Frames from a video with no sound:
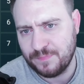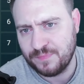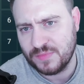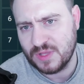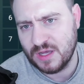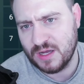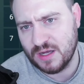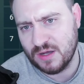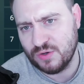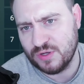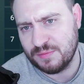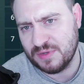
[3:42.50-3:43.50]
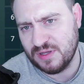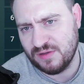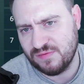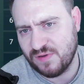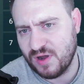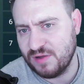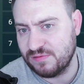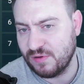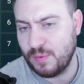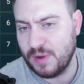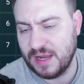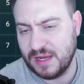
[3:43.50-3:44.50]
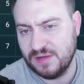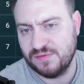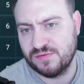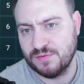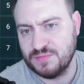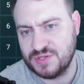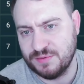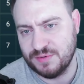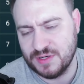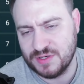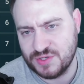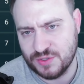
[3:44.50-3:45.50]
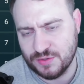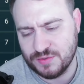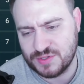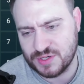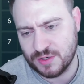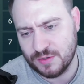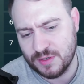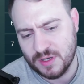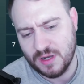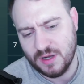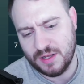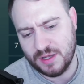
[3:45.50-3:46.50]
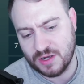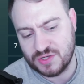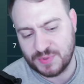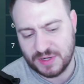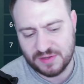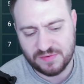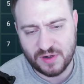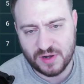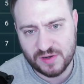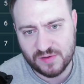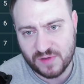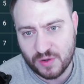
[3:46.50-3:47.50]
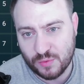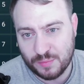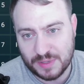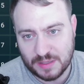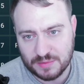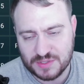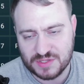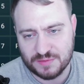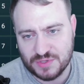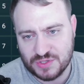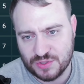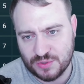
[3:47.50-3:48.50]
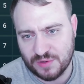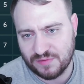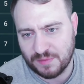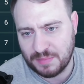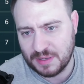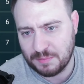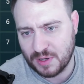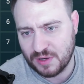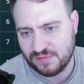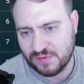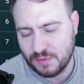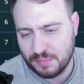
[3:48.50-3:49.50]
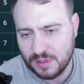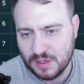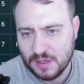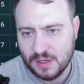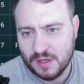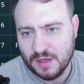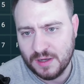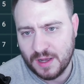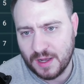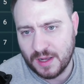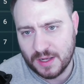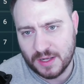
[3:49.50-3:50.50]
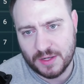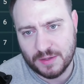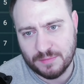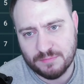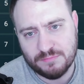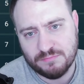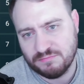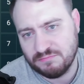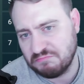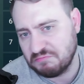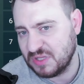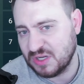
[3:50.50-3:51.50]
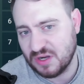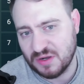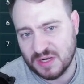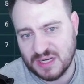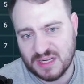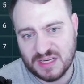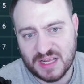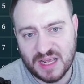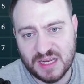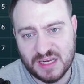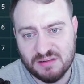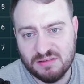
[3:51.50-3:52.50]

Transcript: Or you'll be 5 away from summoning 2. So they are 25. I will be able to summon 2 if I pick both up. You know, in the day,